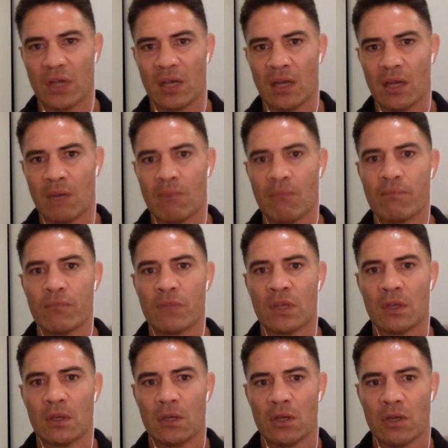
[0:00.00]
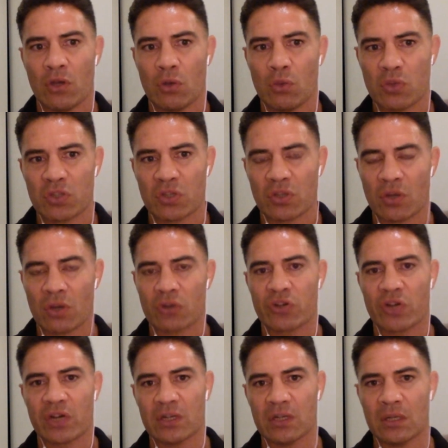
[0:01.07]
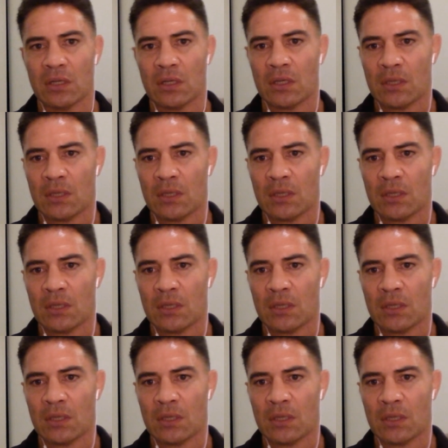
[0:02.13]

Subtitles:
who wasn't contracted.